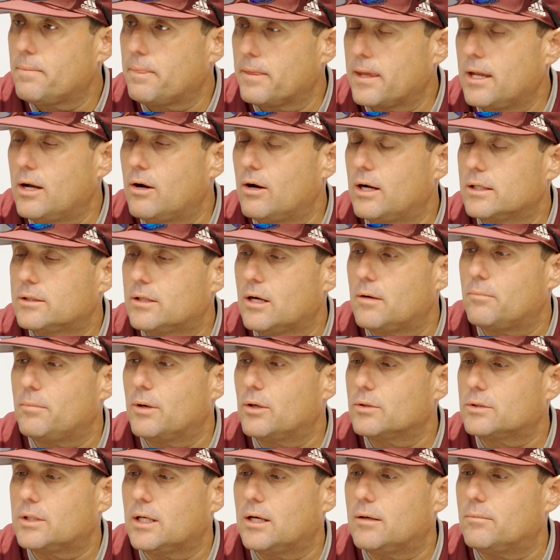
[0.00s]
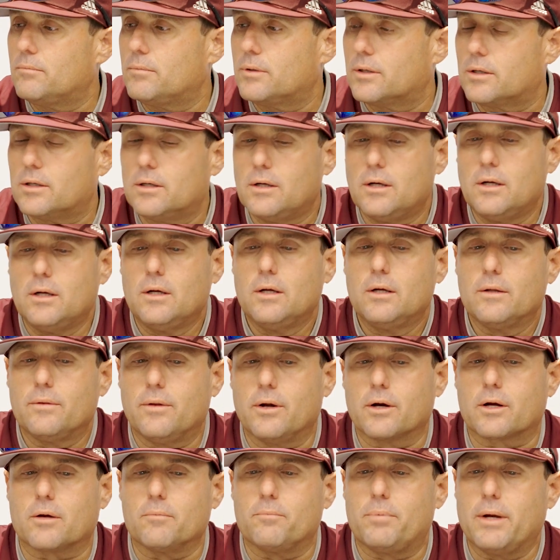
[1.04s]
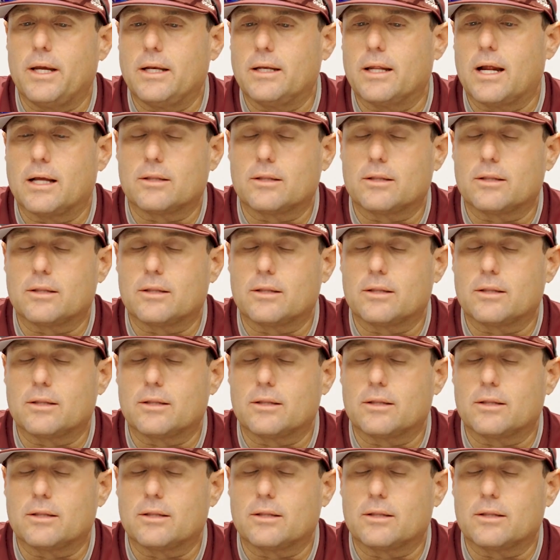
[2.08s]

You know, I thought both of them they're competing.